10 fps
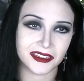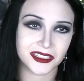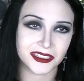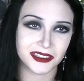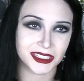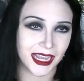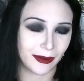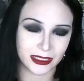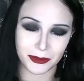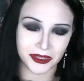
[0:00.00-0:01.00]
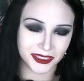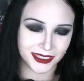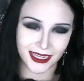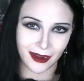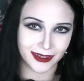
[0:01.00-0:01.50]
see how it smells and
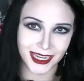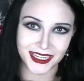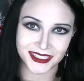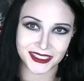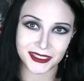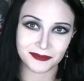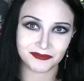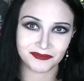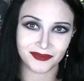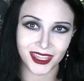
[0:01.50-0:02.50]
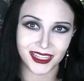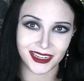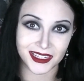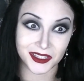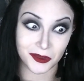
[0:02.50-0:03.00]
see how it tastes.
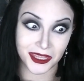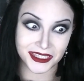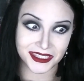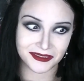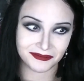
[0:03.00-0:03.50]
Let's do this.